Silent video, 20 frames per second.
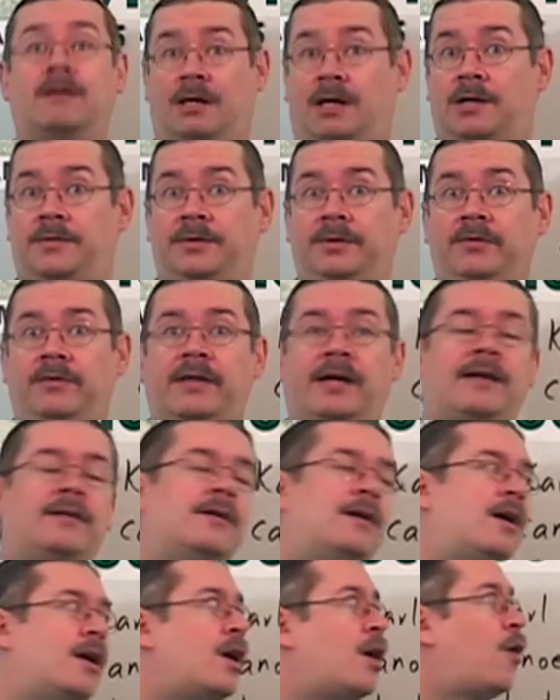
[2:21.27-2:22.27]
How do we do that?
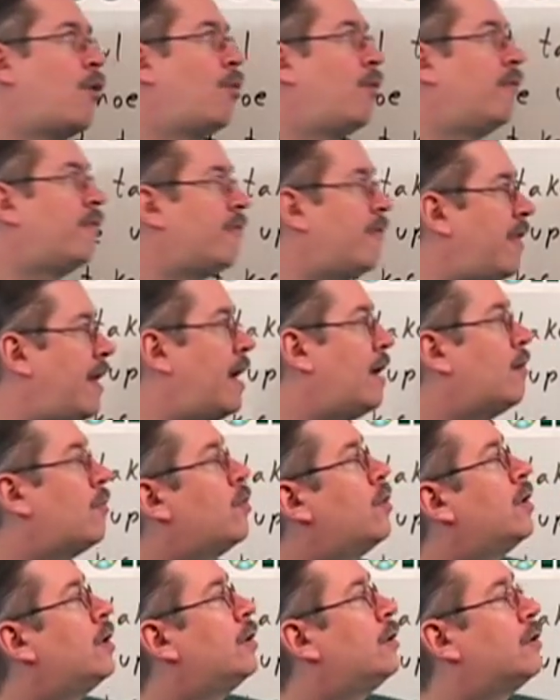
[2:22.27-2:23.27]
Well, for that,
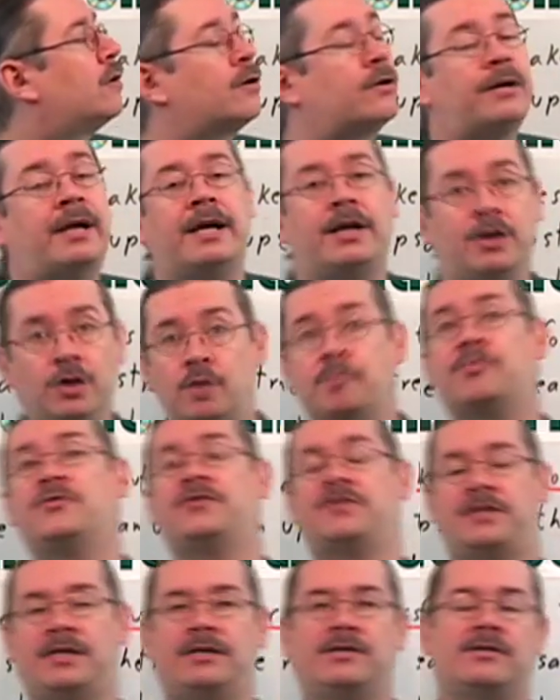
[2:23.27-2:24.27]
we're going to learn a new
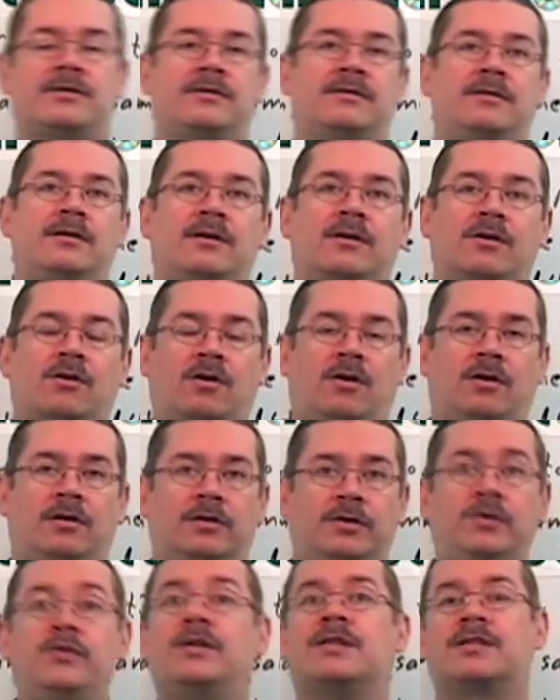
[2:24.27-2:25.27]
procedure
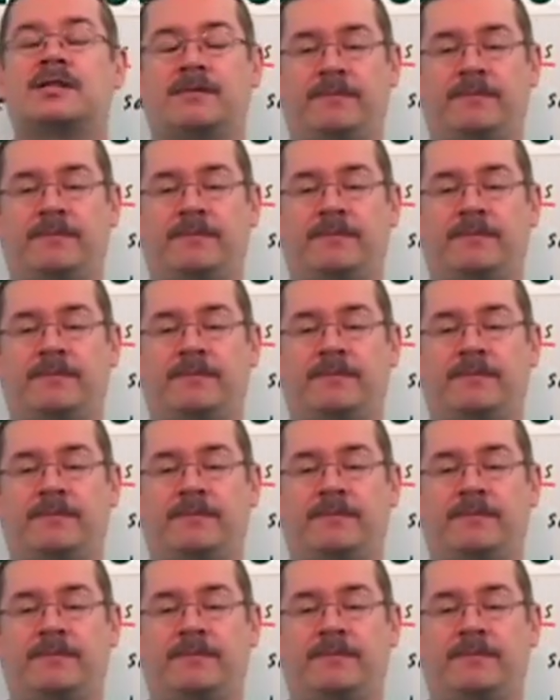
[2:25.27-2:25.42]
called units